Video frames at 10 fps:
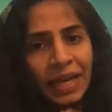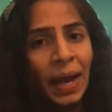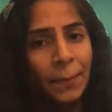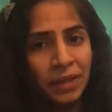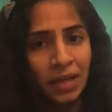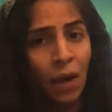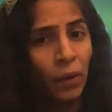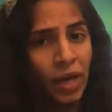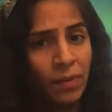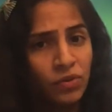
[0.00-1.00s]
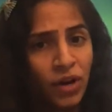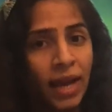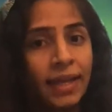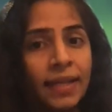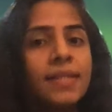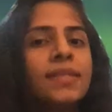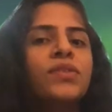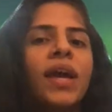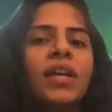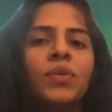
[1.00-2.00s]
But now what I'm trying is
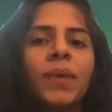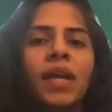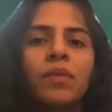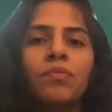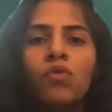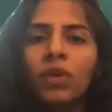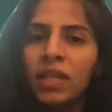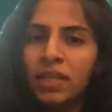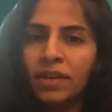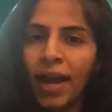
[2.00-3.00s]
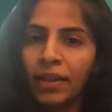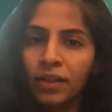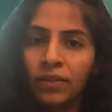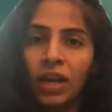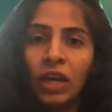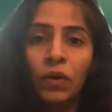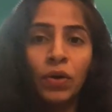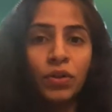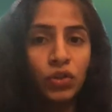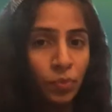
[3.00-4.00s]
trying to make it more interactive and
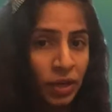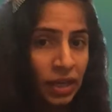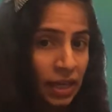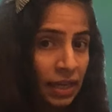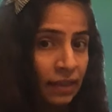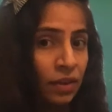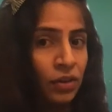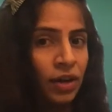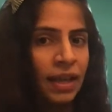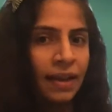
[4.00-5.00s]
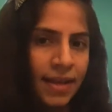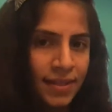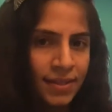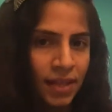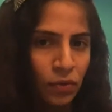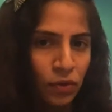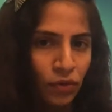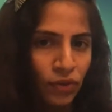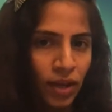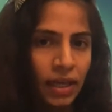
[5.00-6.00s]
also bringing in the learning lessons out of
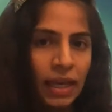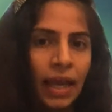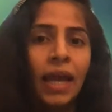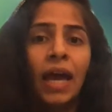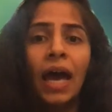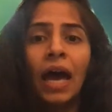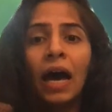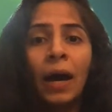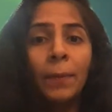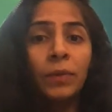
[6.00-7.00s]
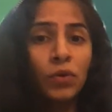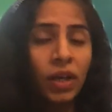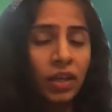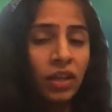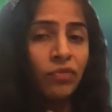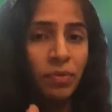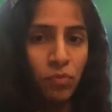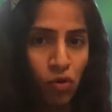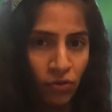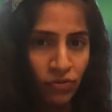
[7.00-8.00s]
it. You can give me
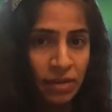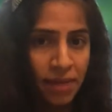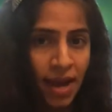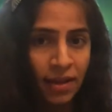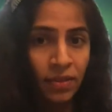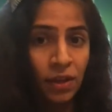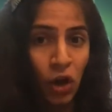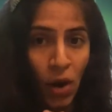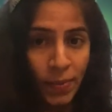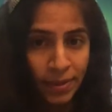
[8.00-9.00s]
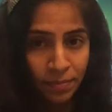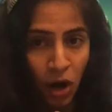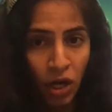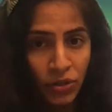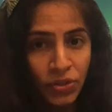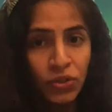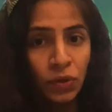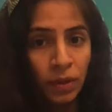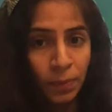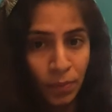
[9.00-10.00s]
more feedback in the comment box to
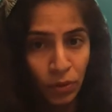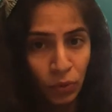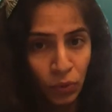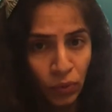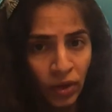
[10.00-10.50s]
improve.